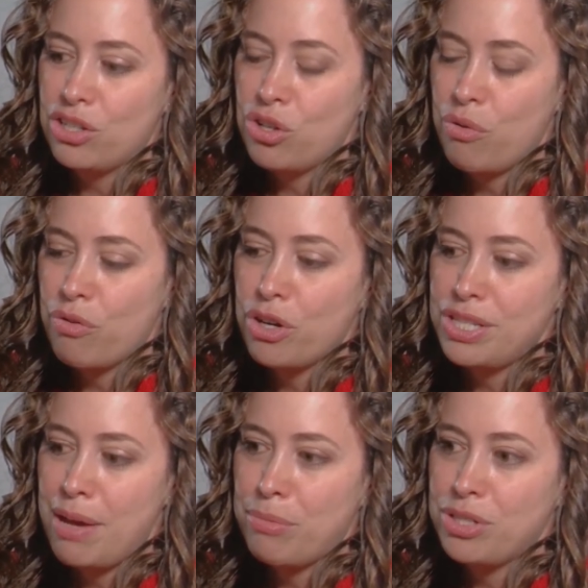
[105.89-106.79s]
So, for
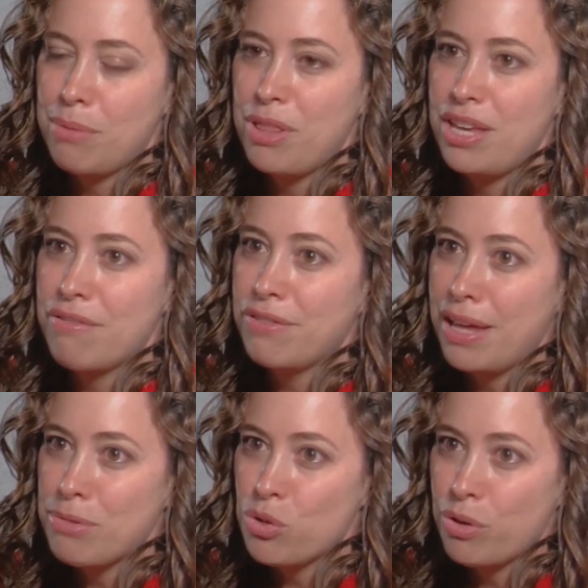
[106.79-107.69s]
example, some of the
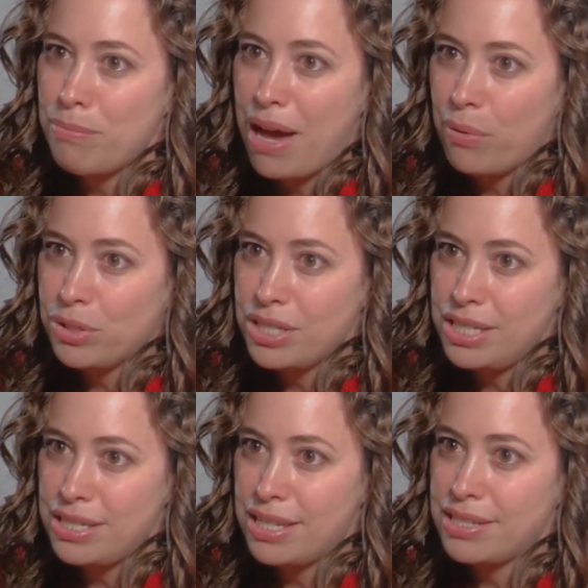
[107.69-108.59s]
inflammatory bowel
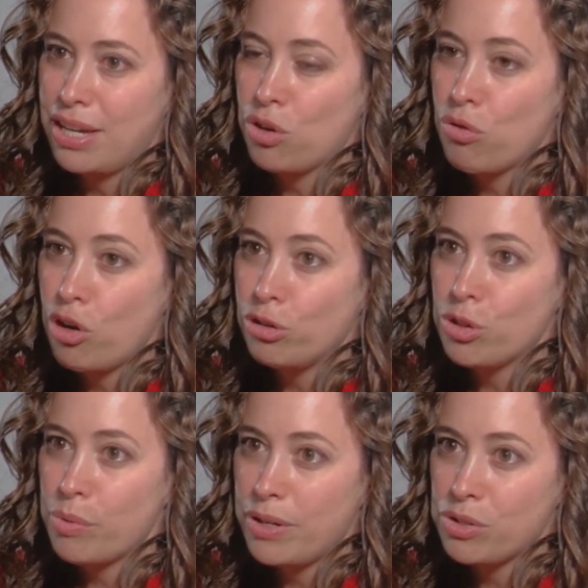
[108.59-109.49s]
diseases like Crohn's
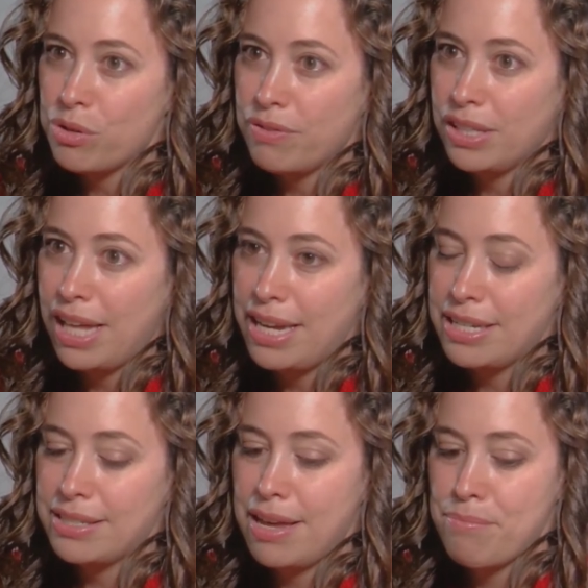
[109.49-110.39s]
or ulcerative
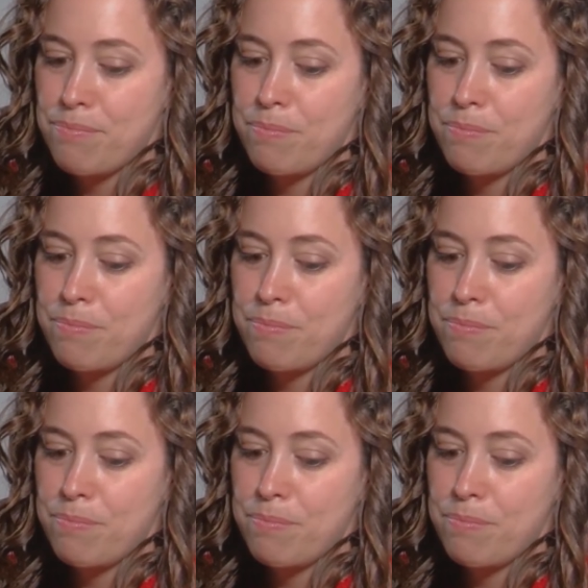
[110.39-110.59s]
colitis can